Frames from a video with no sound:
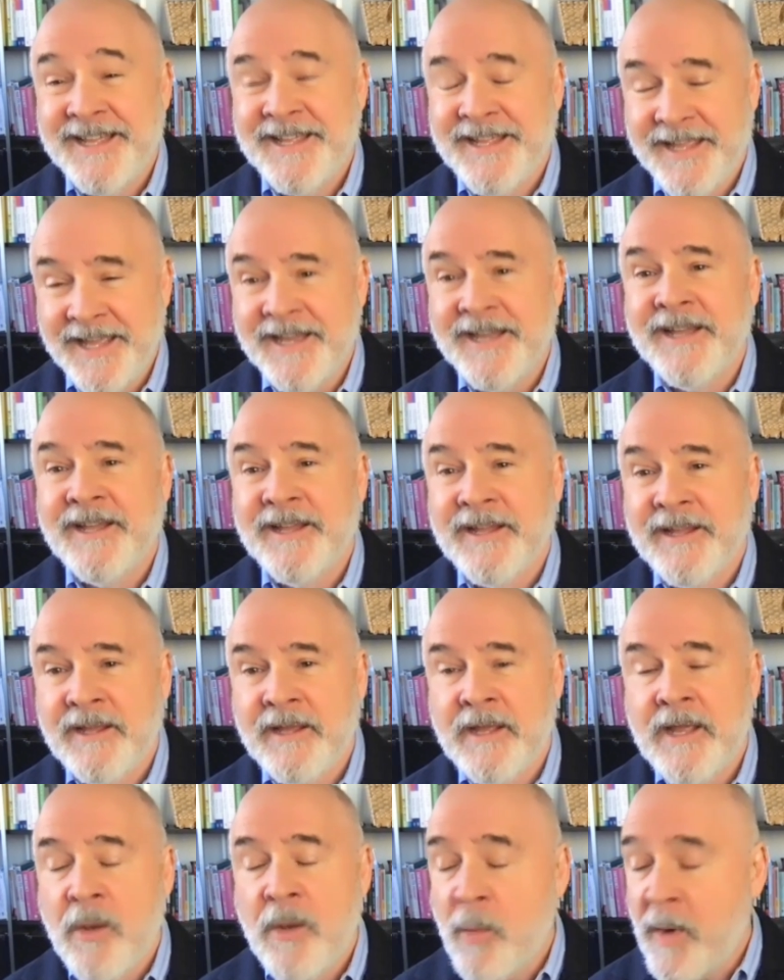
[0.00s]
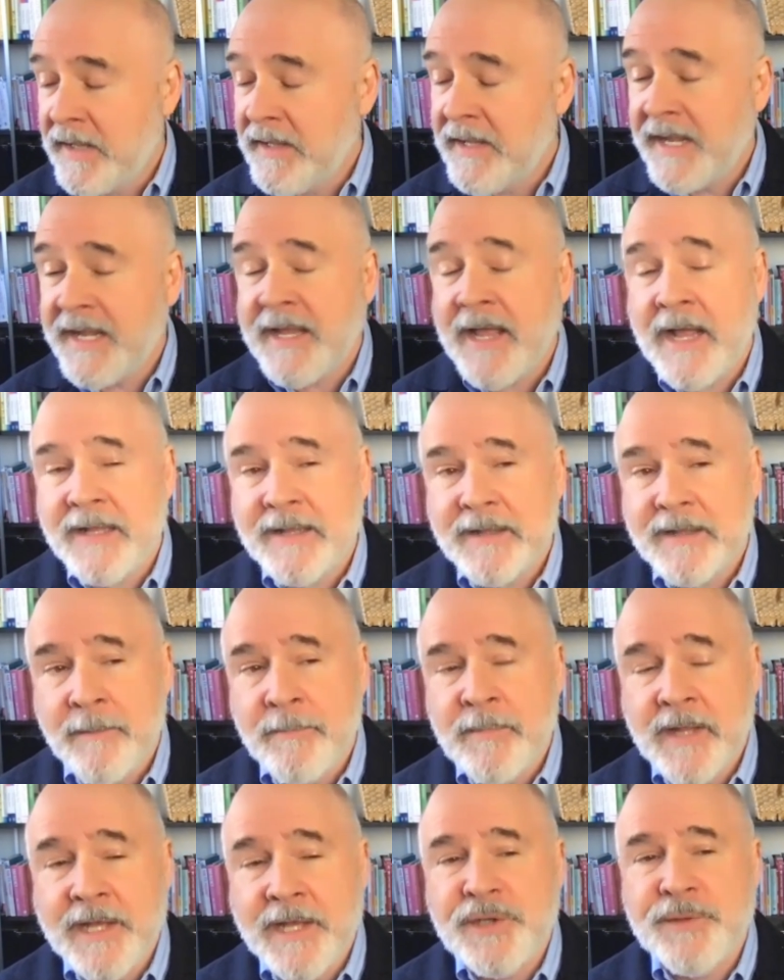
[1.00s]
Yeah. Well, I like, I, am
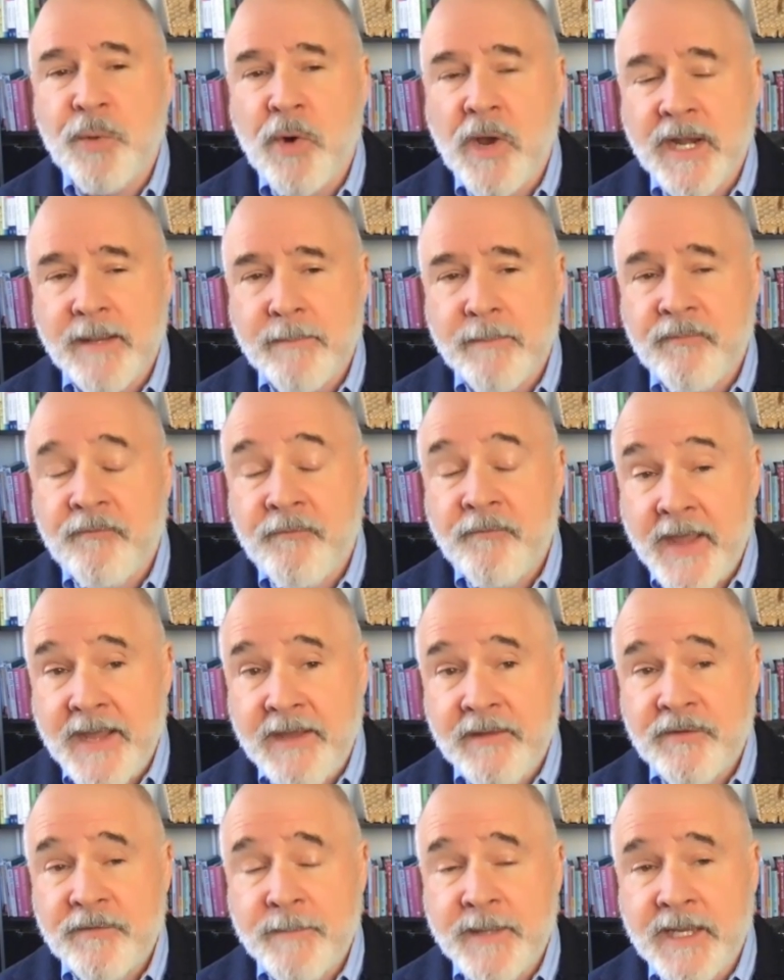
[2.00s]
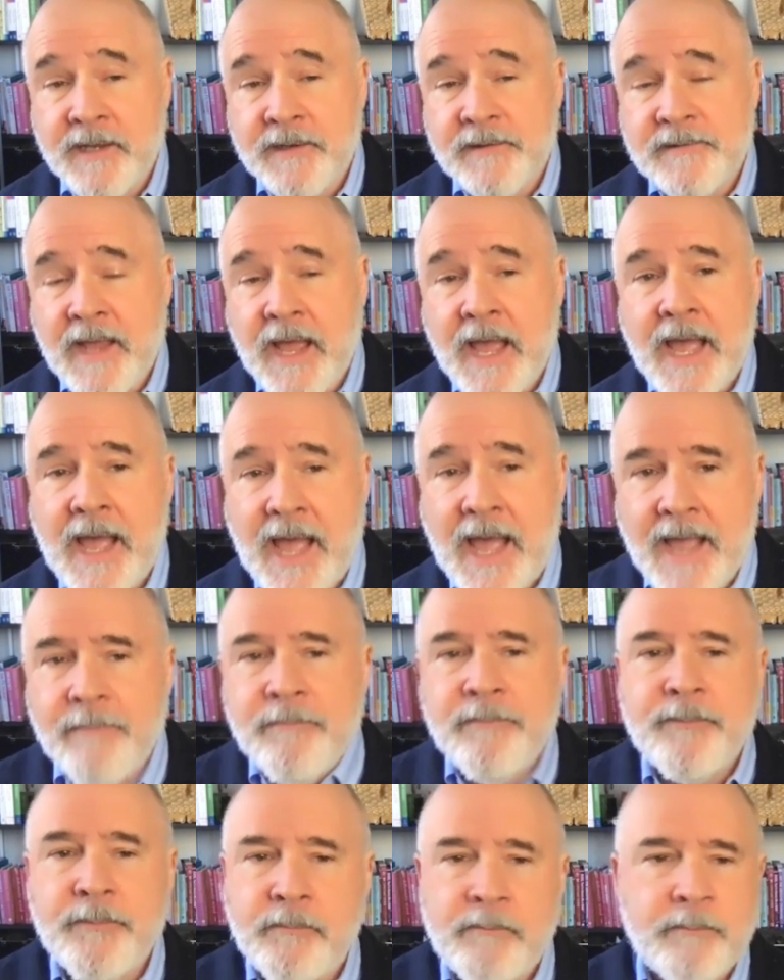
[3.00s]
glad you brought up faith because
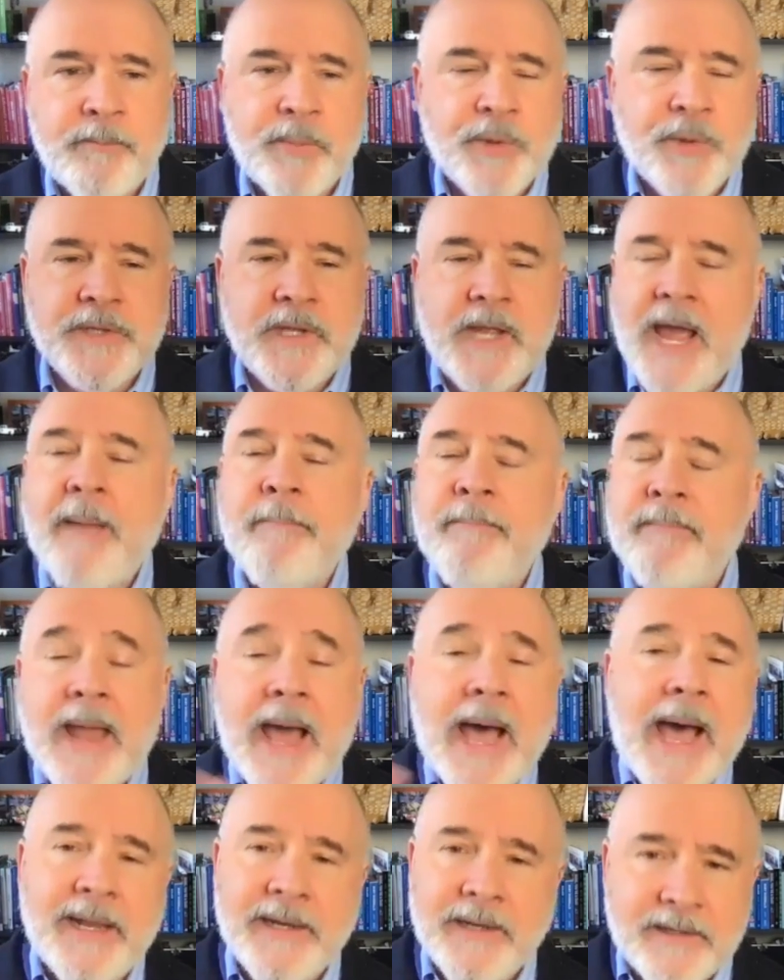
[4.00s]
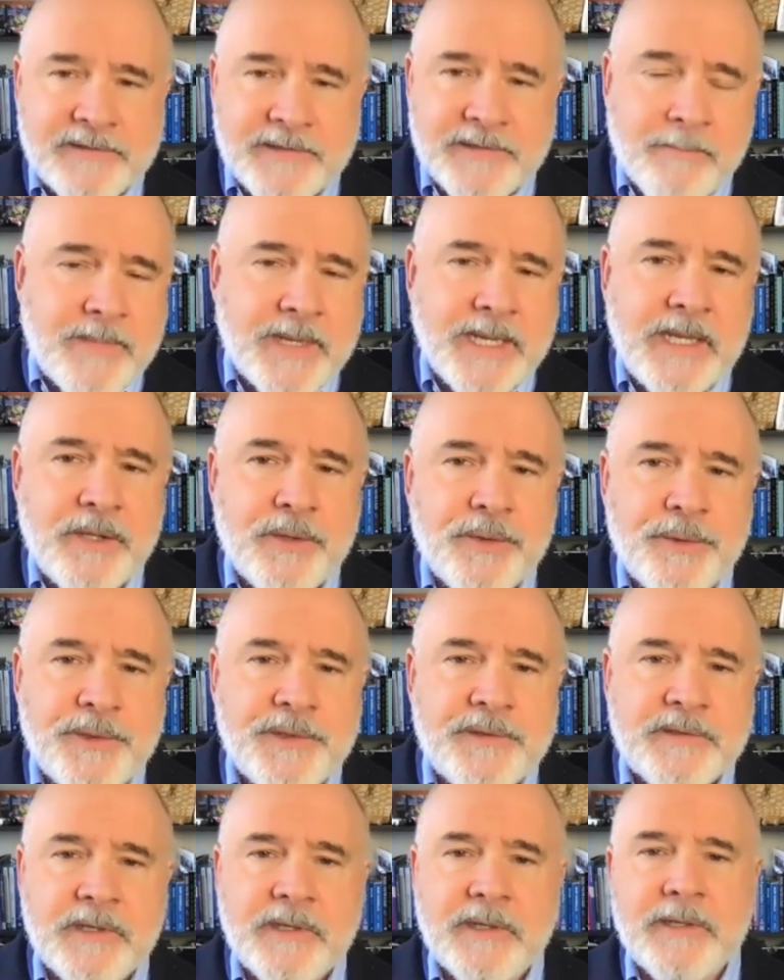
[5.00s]
I'm personally, I'm not somebody
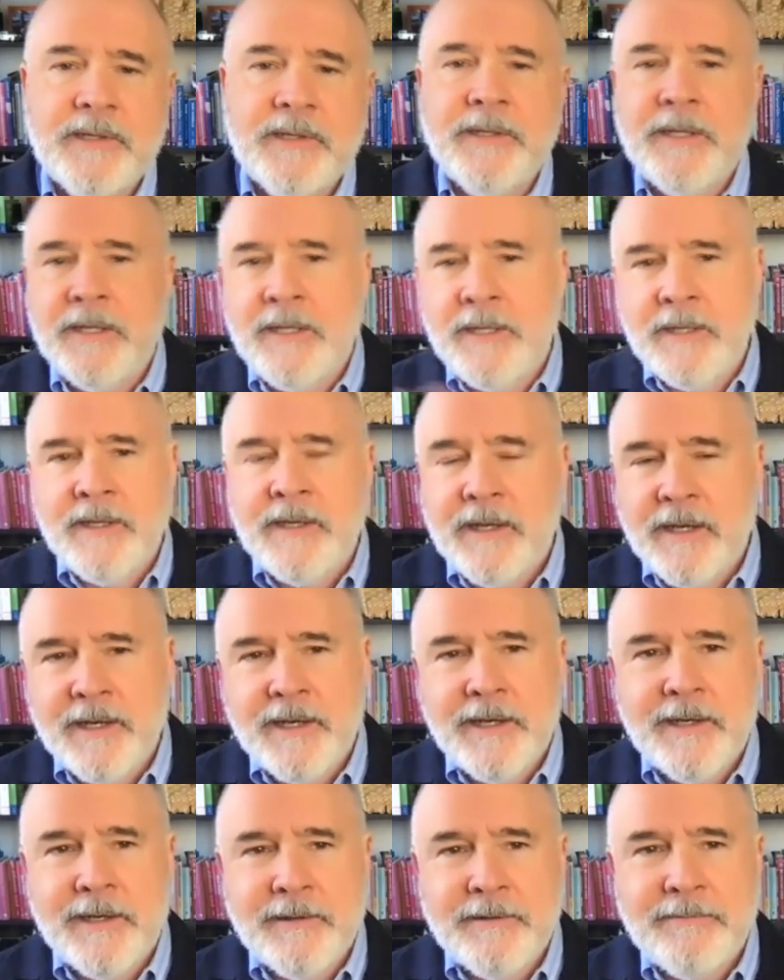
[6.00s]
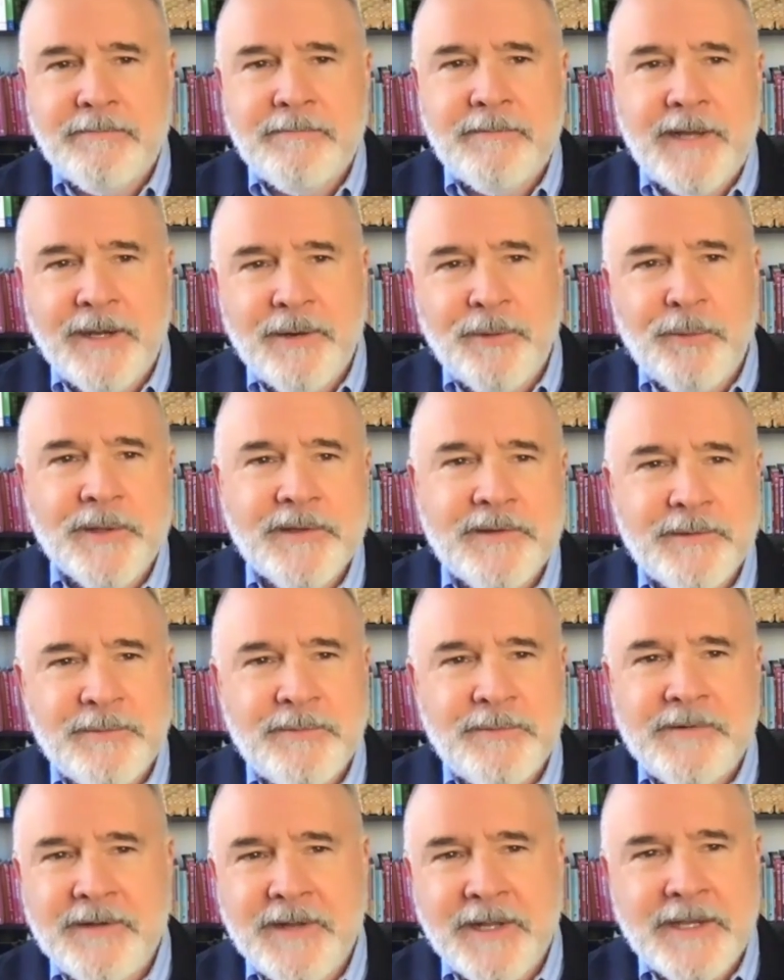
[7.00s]
who's a, uh, I don't know what the
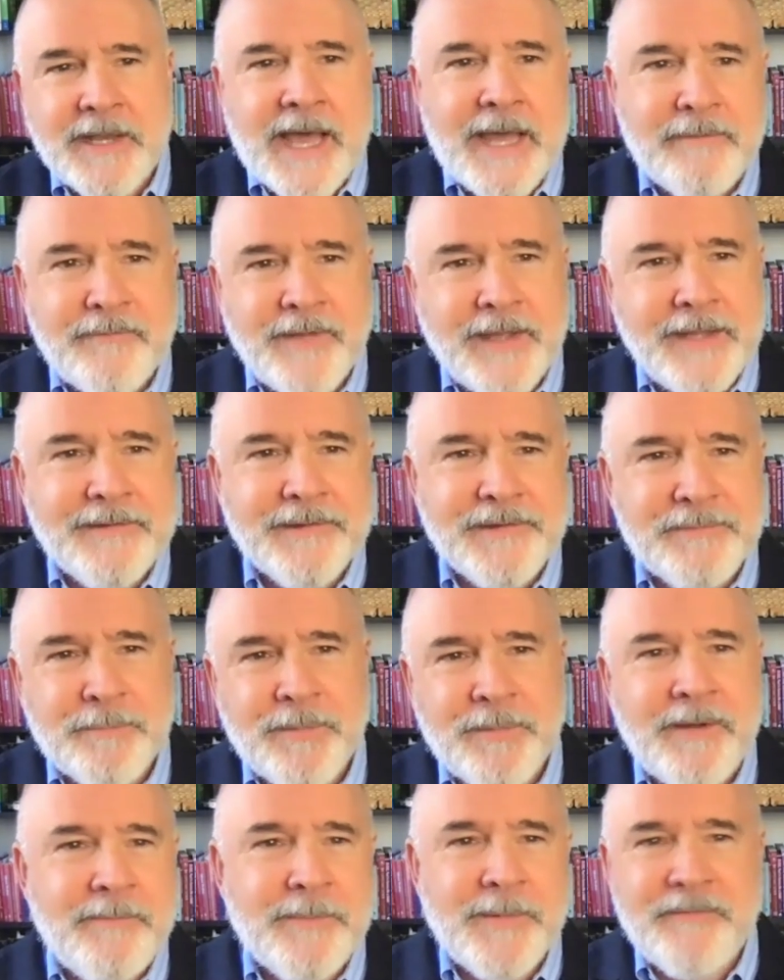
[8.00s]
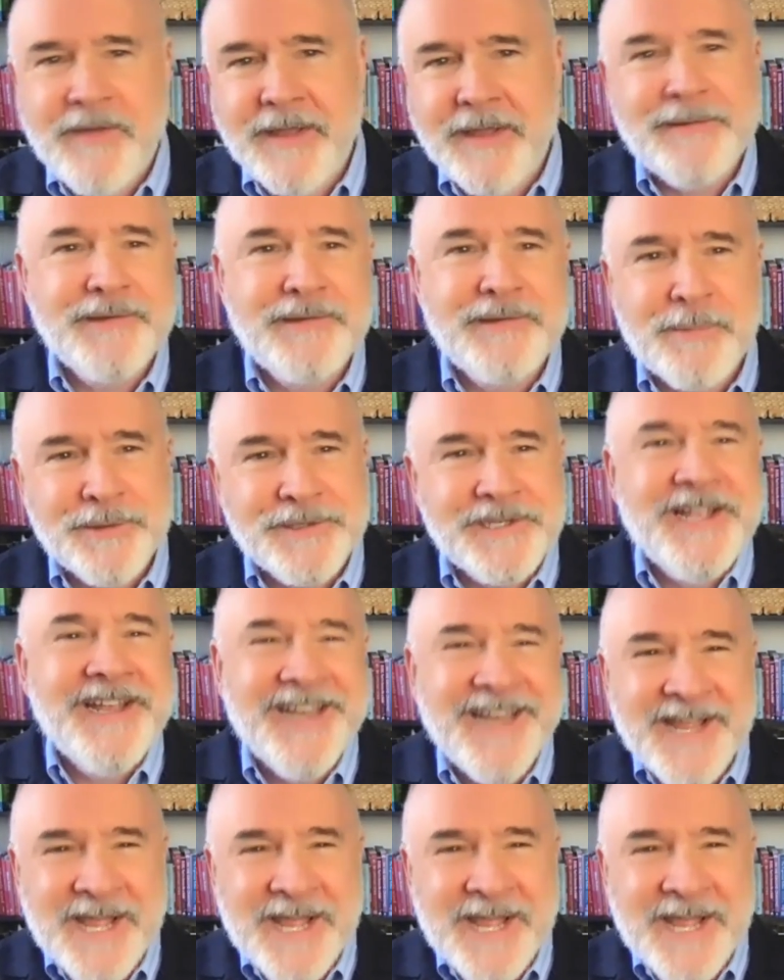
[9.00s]
not faithless, but I'm a faithless person.